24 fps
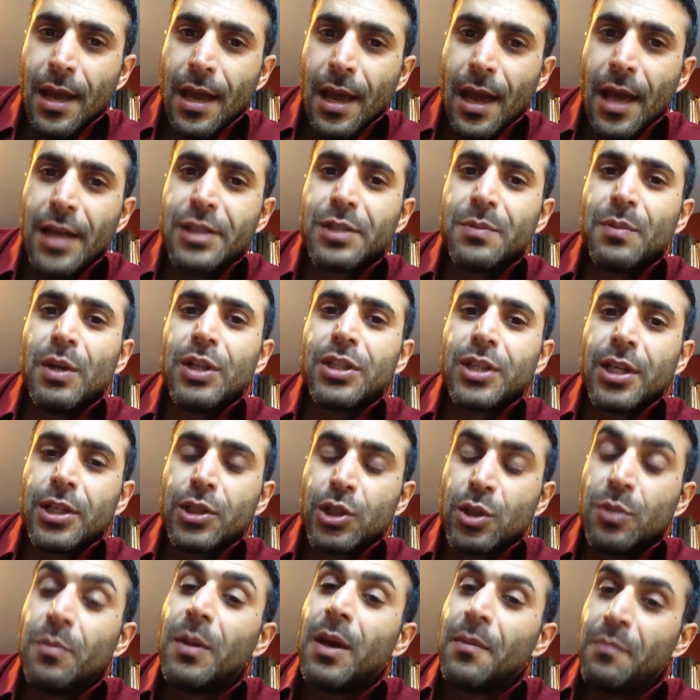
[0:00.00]
as much as
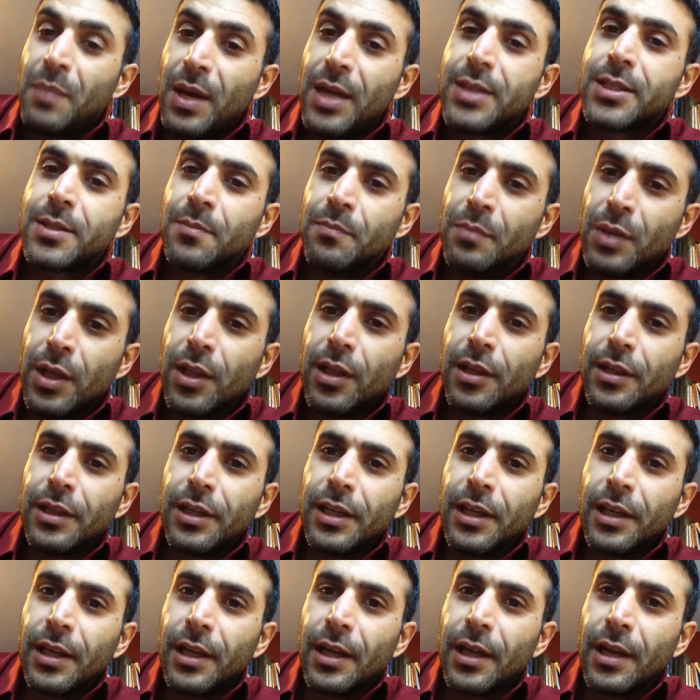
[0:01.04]
to my best
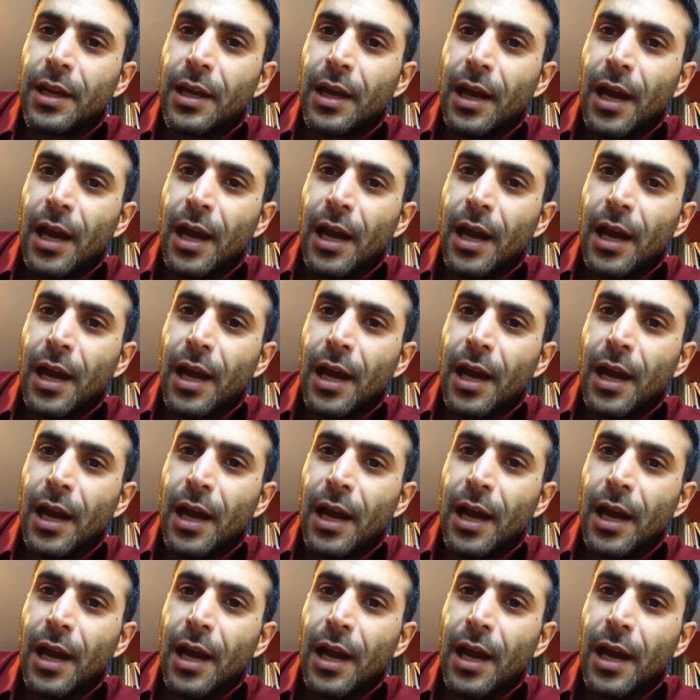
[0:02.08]
ability,